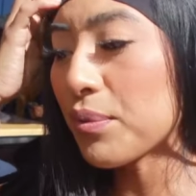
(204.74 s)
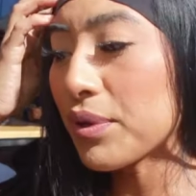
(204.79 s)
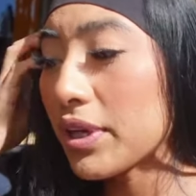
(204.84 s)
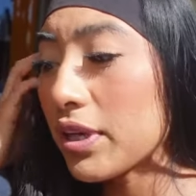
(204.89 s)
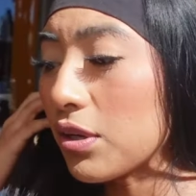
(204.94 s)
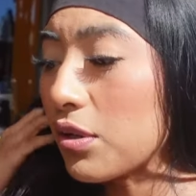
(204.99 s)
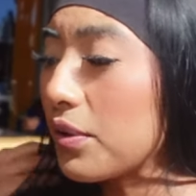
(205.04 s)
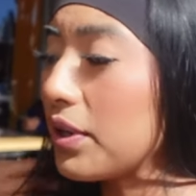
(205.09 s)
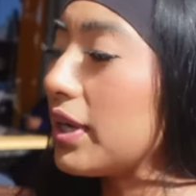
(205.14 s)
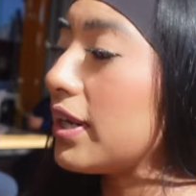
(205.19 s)
we're
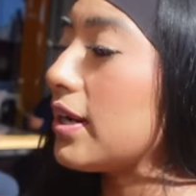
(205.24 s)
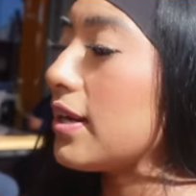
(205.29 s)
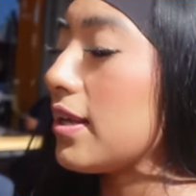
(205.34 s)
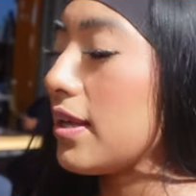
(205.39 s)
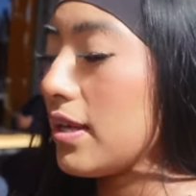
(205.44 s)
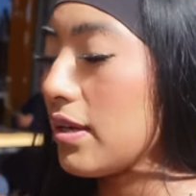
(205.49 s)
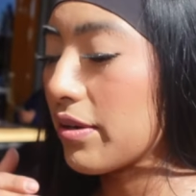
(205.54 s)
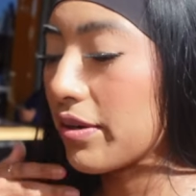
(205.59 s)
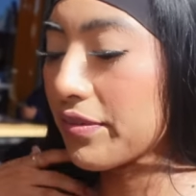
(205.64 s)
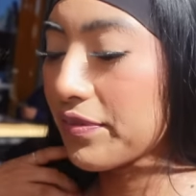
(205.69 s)
gonna go ahead and
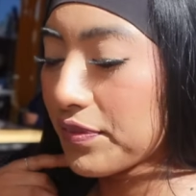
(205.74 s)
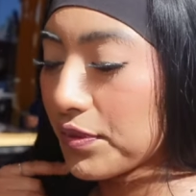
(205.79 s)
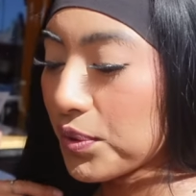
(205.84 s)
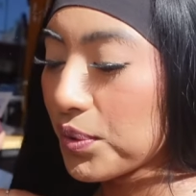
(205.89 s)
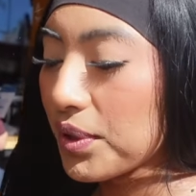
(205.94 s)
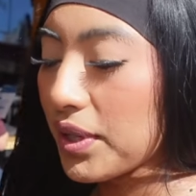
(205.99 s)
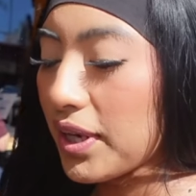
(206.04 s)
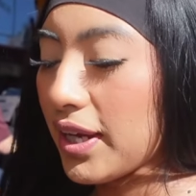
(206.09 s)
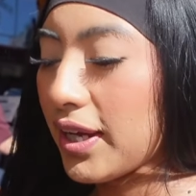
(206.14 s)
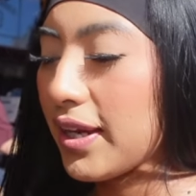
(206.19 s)
eat our
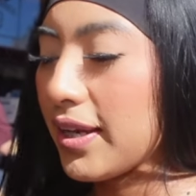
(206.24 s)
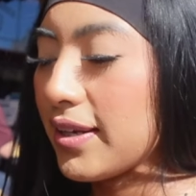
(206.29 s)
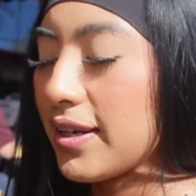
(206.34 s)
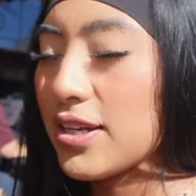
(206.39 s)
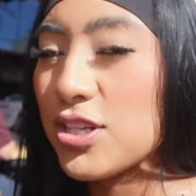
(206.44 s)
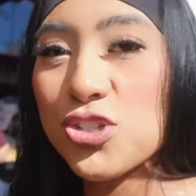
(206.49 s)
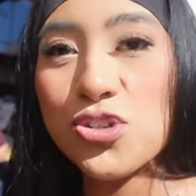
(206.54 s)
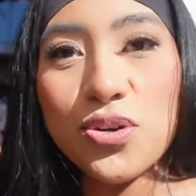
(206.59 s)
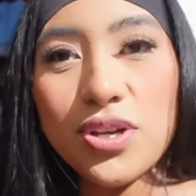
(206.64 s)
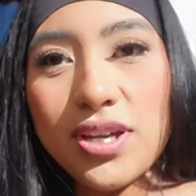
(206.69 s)
food and
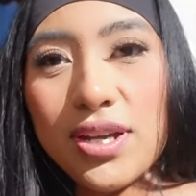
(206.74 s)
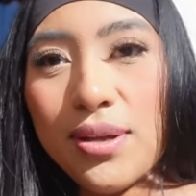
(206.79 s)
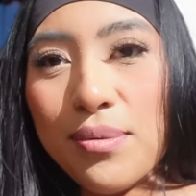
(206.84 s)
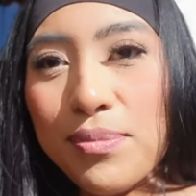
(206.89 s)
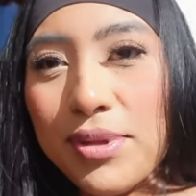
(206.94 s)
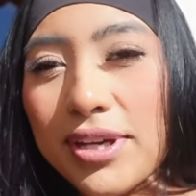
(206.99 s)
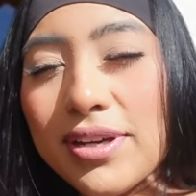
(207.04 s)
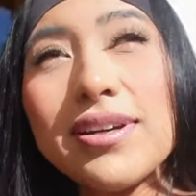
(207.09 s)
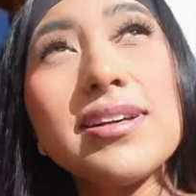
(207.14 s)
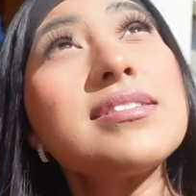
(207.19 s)
enjoy it
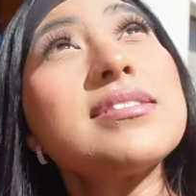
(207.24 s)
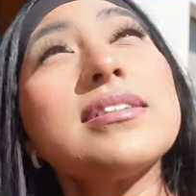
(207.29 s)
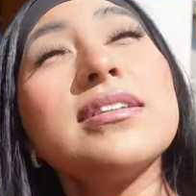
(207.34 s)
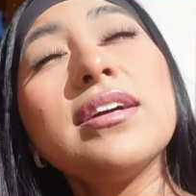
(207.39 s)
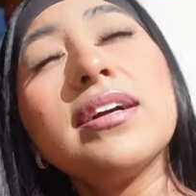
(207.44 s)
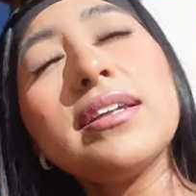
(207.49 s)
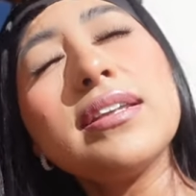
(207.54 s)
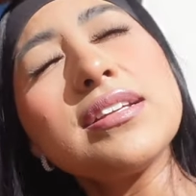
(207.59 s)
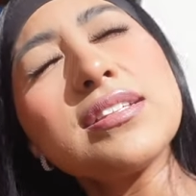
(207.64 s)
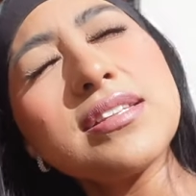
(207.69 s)
because
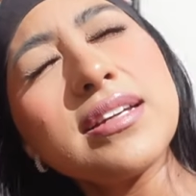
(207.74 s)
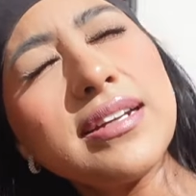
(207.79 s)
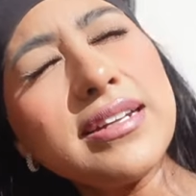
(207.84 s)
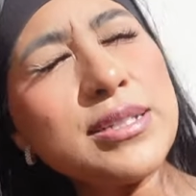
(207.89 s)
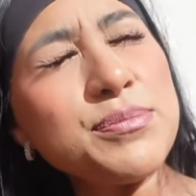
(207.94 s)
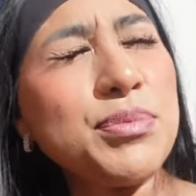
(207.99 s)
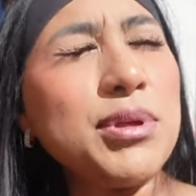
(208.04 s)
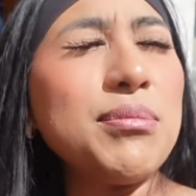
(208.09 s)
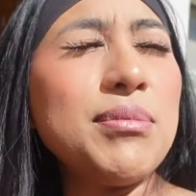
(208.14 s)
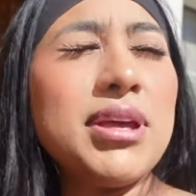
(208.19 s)
look at the sun
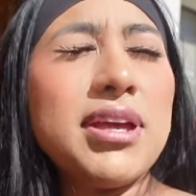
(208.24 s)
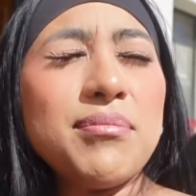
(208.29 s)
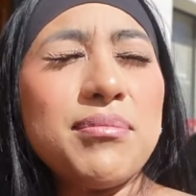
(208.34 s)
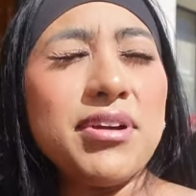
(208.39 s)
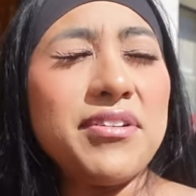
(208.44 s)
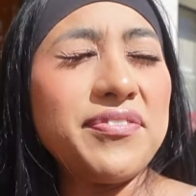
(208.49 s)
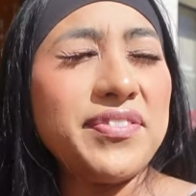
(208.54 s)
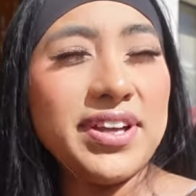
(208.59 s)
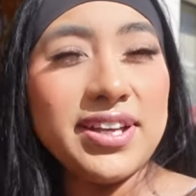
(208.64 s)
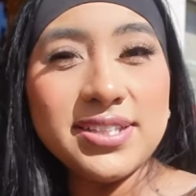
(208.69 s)
is beaming in my
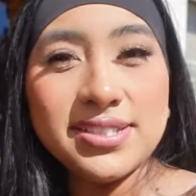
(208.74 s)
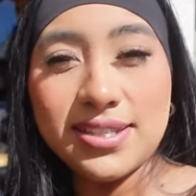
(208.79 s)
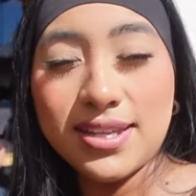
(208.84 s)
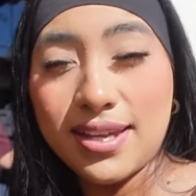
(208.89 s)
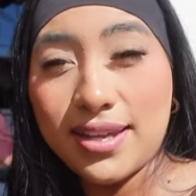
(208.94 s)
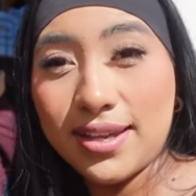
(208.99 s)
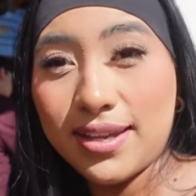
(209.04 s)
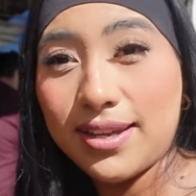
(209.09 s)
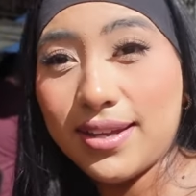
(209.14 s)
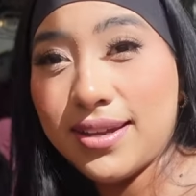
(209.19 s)
face,
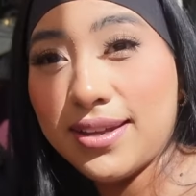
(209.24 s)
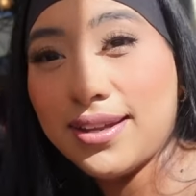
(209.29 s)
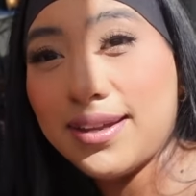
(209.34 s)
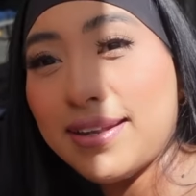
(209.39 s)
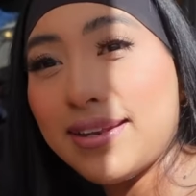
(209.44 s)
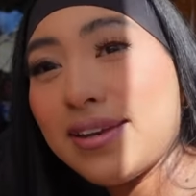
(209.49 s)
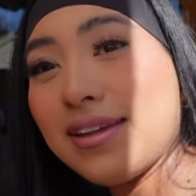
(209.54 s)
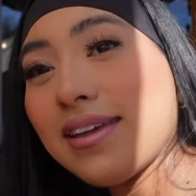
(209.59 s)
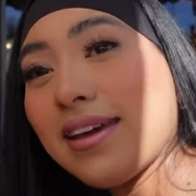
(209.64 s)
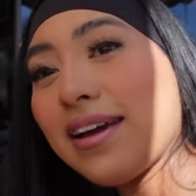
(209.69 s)

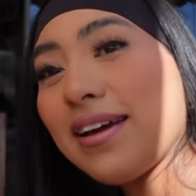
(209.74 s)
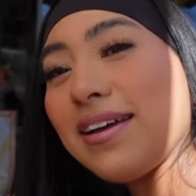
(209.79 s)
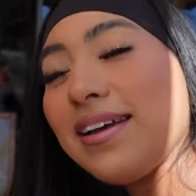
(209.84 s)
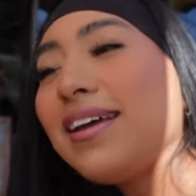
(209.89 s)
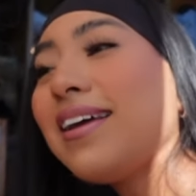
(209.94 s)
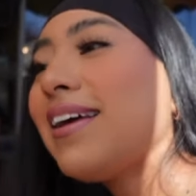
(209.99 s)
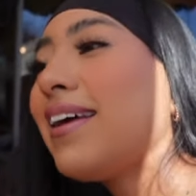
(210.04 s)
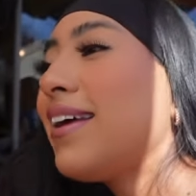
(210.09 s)
and it's beaming.